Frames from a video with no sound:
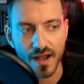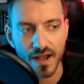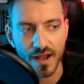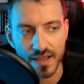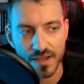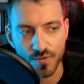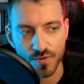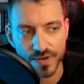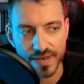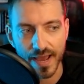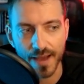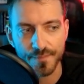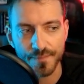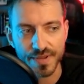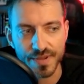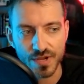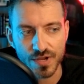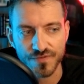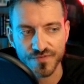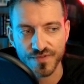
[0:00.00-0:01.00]
It would not be
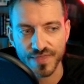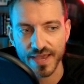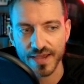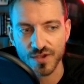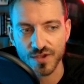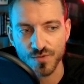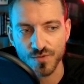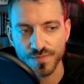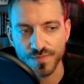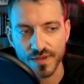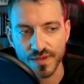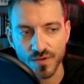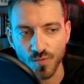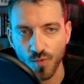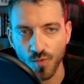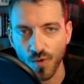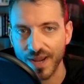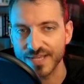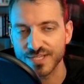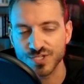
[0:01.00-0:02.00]
good for that. You'd be
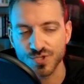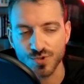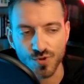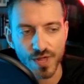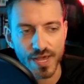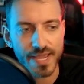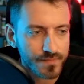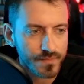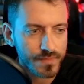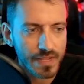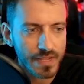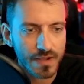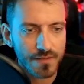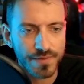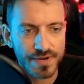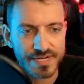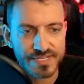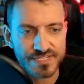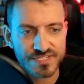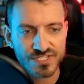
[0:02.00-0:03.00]
way too late, but
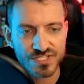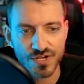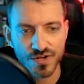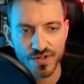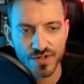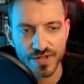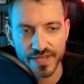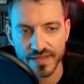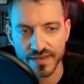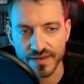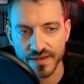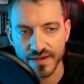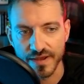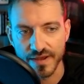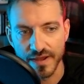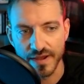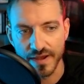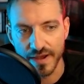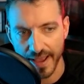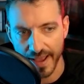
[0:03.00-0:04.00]
it's still in
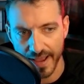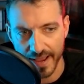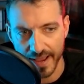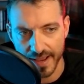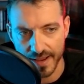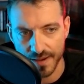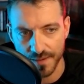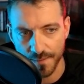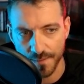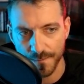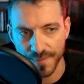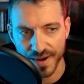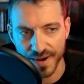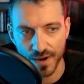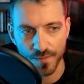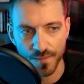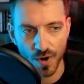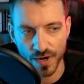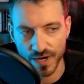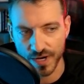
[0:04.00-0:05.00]
a bear
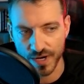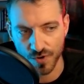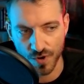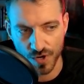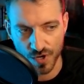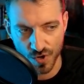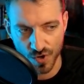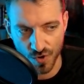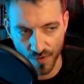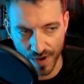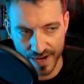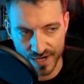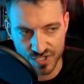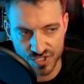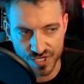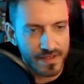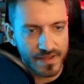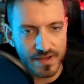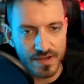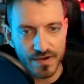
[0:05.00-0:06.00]
market or
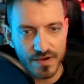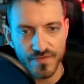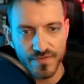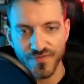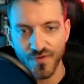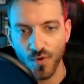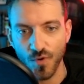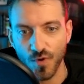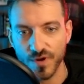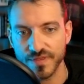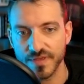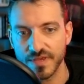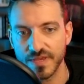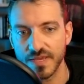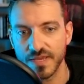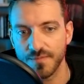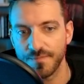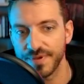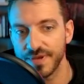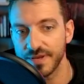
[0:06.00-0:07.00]
correction. For
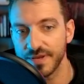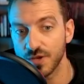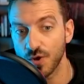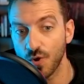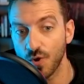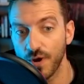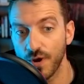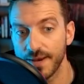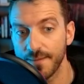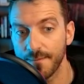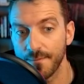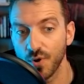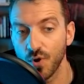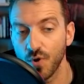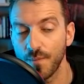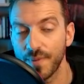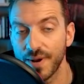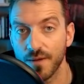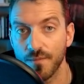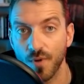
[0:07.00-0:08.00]
the Bitcoin bull
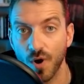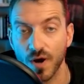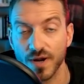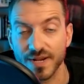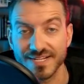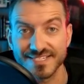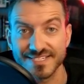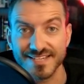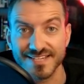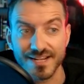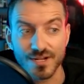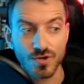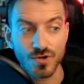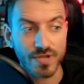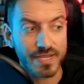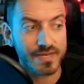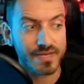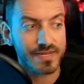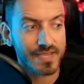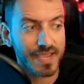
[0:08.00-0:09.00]
bear market cycle
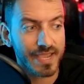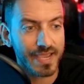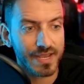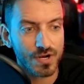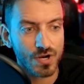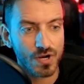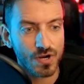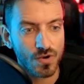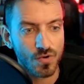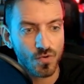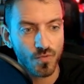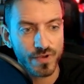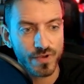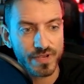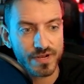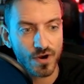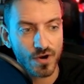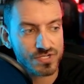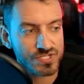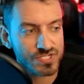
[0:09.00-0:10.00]
indicator, we
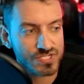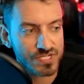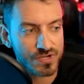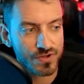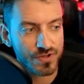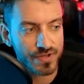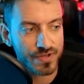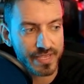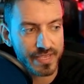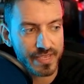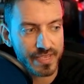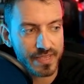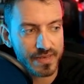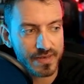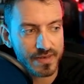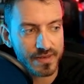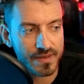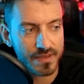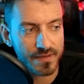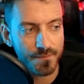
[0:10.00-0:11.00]
are still
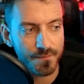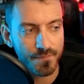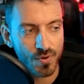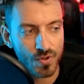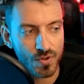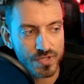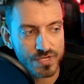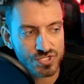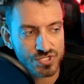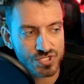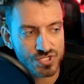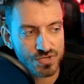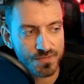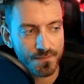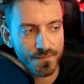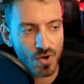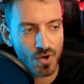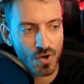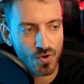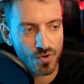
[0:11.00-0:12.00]
in bullish
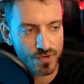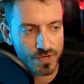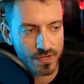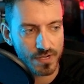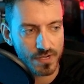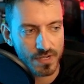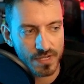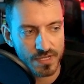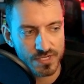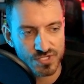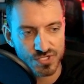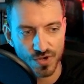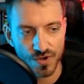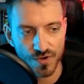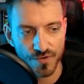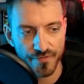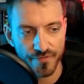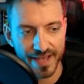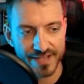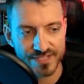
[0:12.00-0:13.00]
mode. So
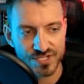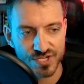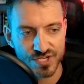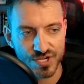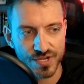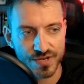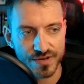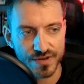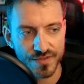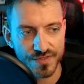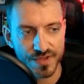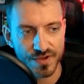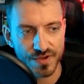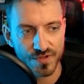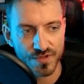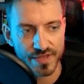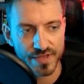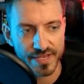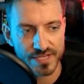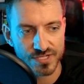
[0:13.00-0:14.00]
that's good. Nothing
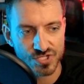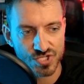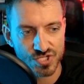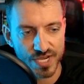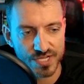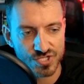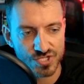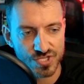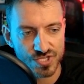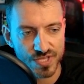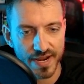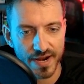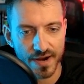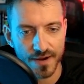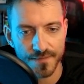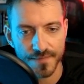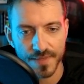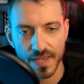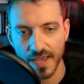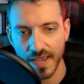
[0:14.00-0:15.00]
really has changed there.
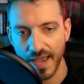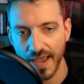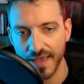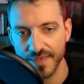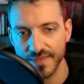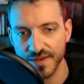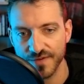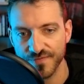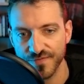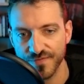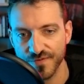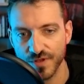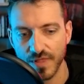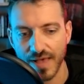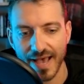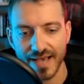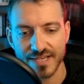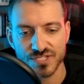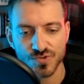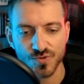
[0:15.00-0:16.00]
And then for the
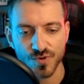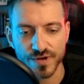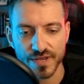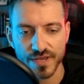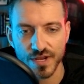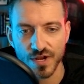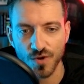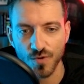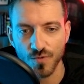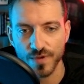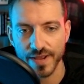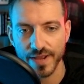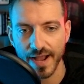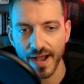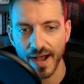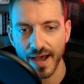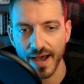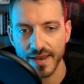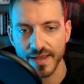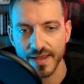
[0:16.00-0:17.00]
last one here, we
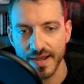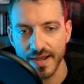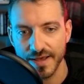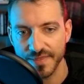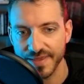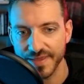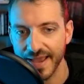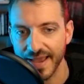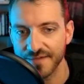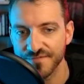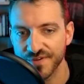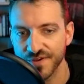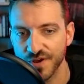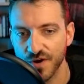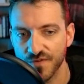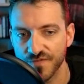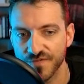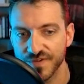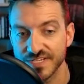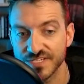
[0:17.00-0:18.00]
got the
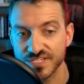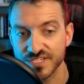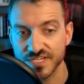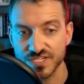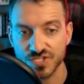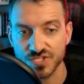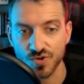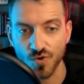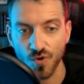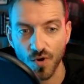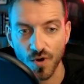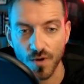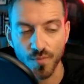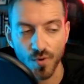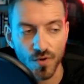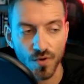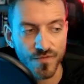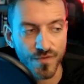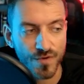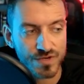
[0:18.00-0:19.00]
MVRV Z-score
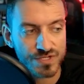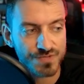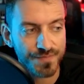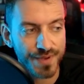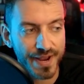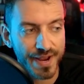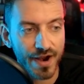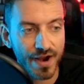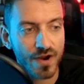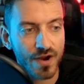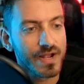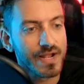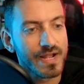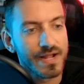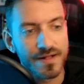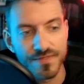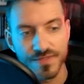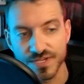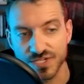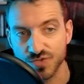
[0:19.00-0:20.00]
bull versus bear.
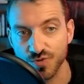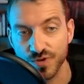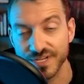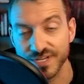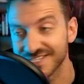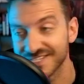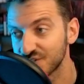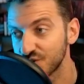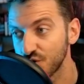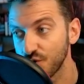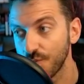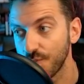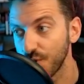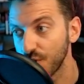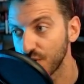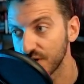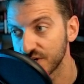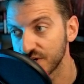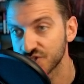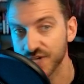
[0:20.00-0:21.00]
This one is still
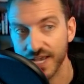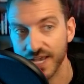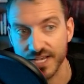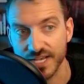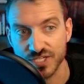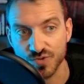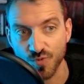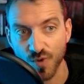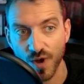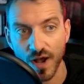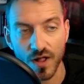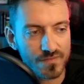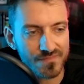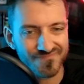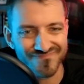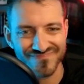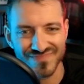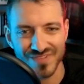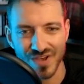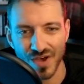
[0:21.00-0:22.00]
bullish as well.
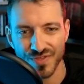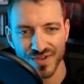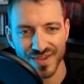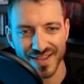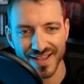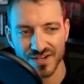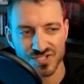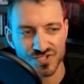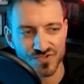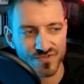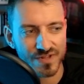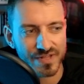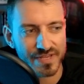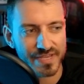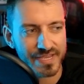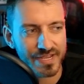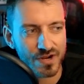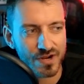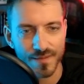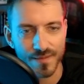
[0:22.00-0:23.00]
Nothing else really
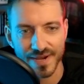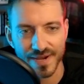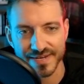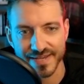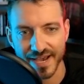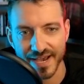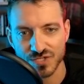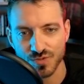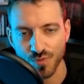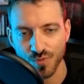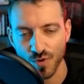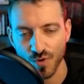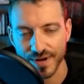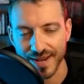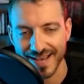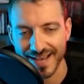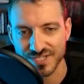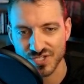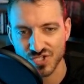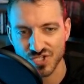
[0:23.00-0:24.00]
here on my dashboard
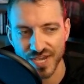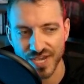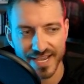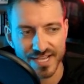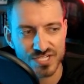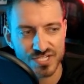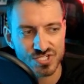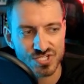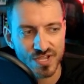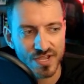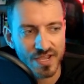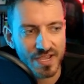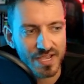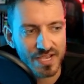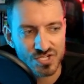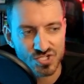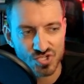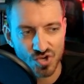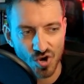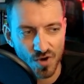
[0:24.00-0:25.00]
has changed.
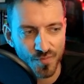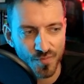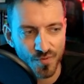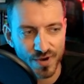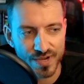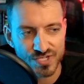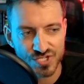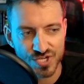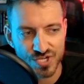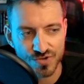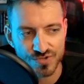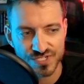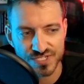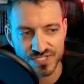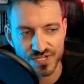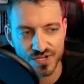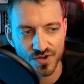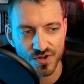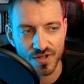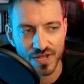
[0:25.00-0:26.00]
Sharp ratio is
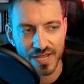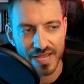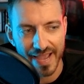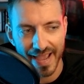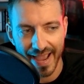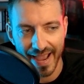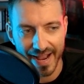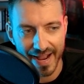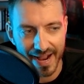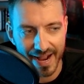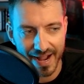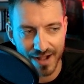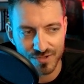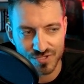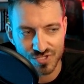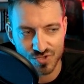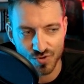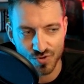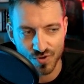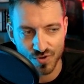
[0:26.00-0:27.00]
still hanging out
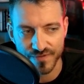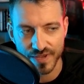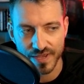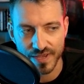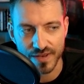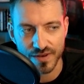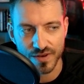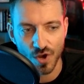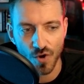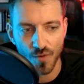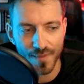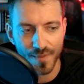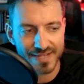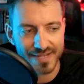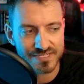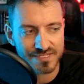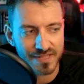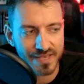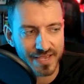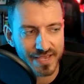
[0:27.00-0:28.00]
sort of in no
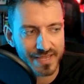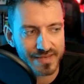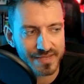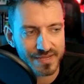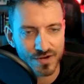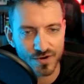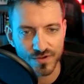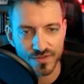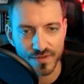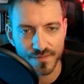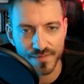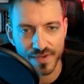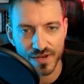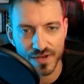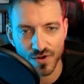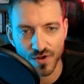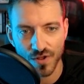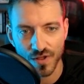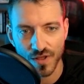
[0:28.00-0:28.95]
man's land here in the middle.